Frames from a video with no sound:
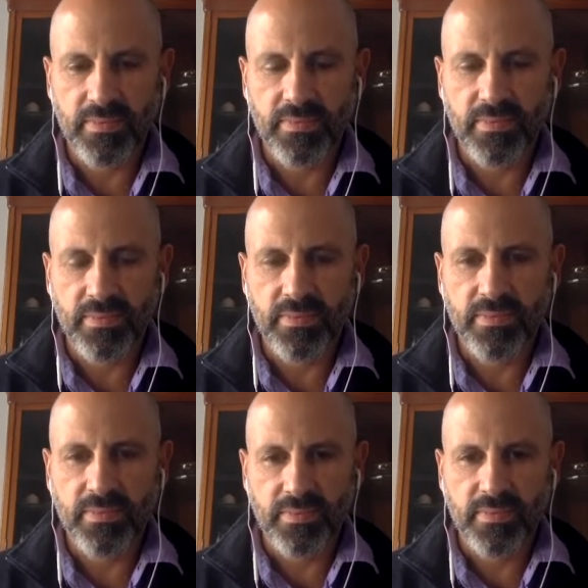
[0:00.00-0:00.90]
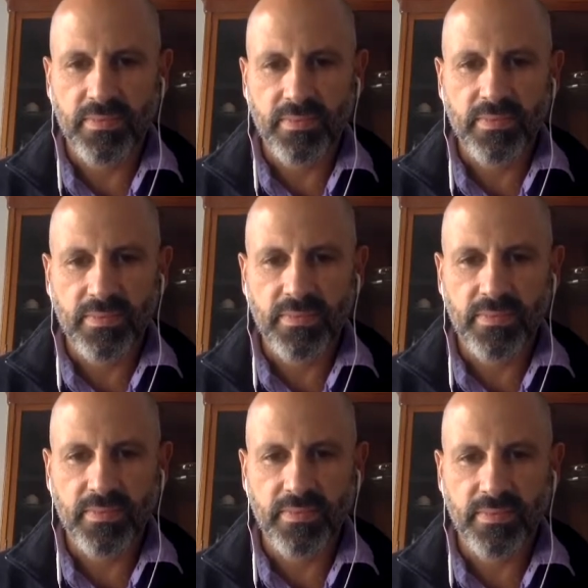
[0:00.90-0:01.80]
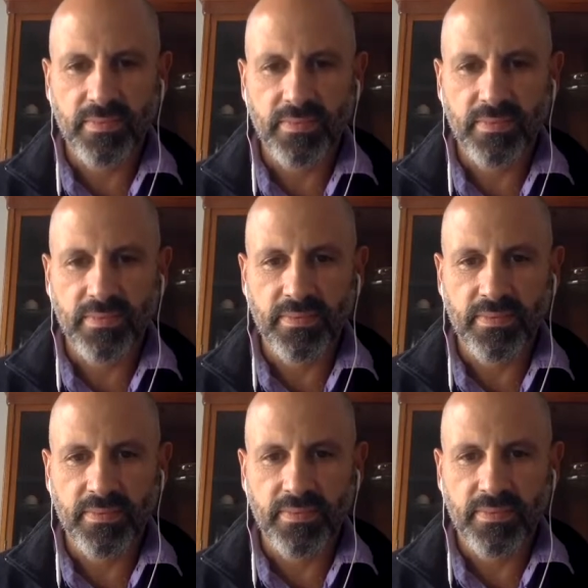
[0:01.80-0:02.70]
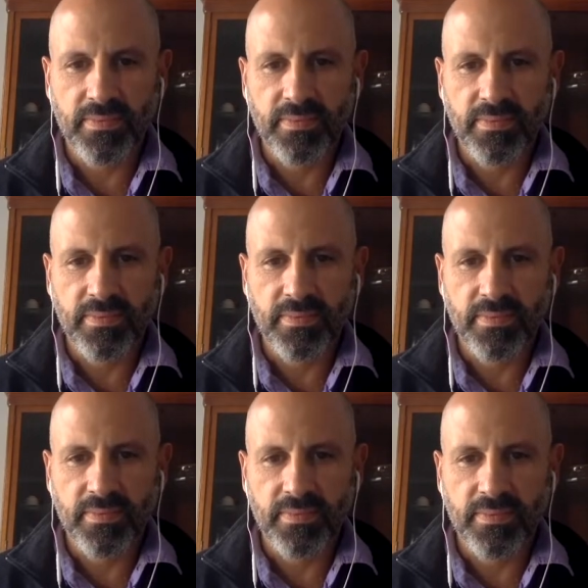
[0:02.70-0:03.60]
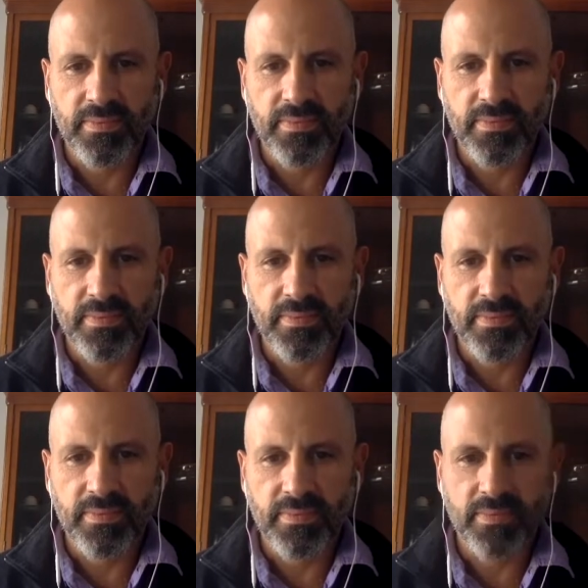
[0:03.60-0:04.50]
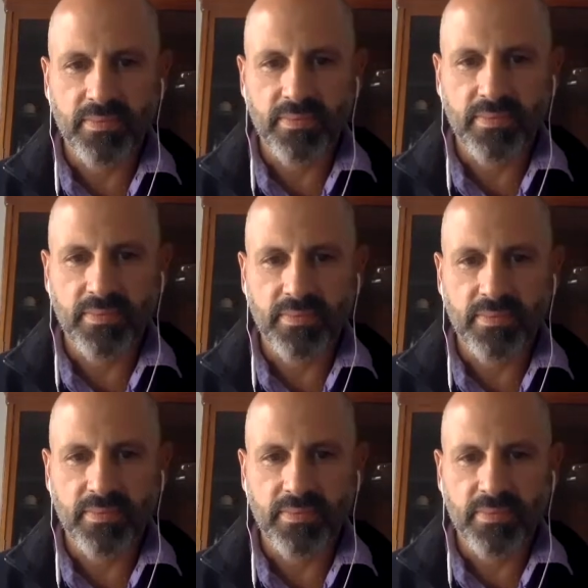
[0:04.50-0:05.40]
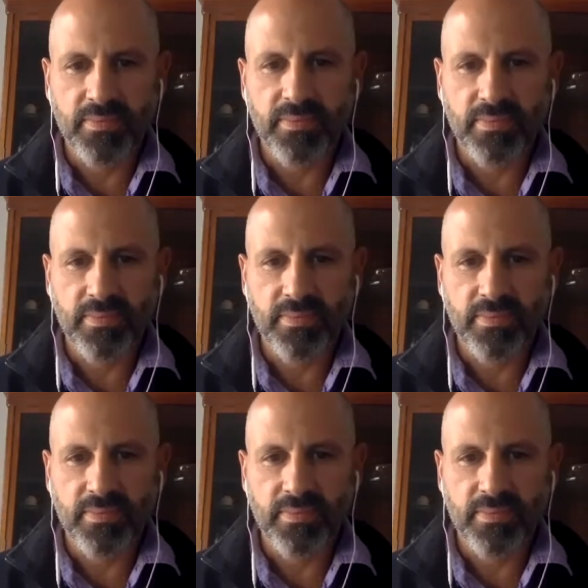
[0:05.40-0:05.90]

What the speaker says: [no speech]